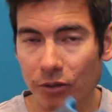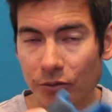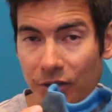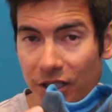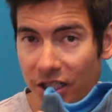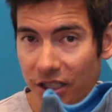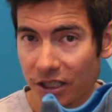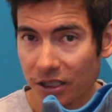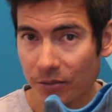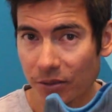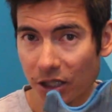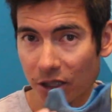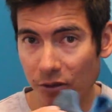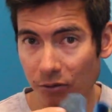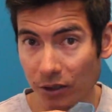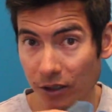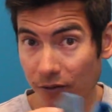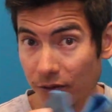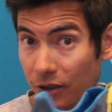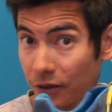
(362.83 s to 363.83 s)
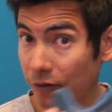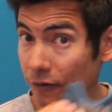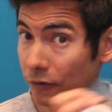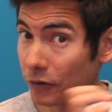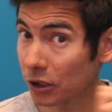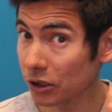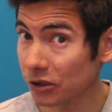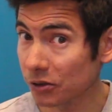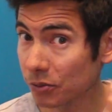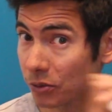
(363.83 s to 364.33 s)
Rehi, by the way, very
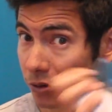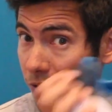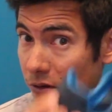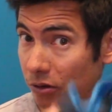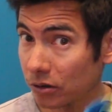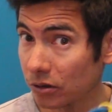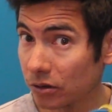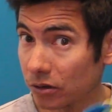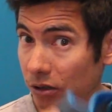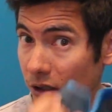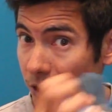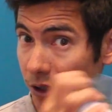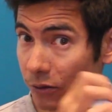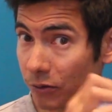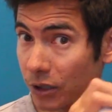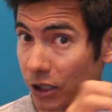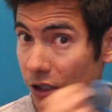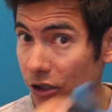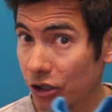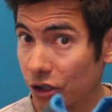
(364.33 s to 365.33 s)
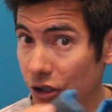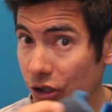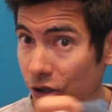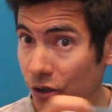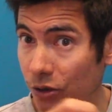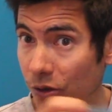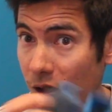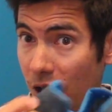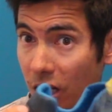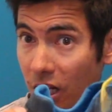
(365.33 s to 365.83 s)
flexible, lightweight
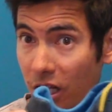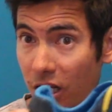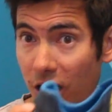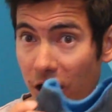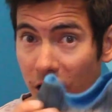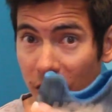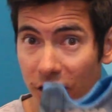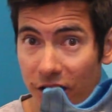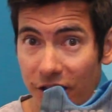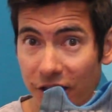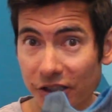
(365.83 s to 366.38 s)
shoe, uh,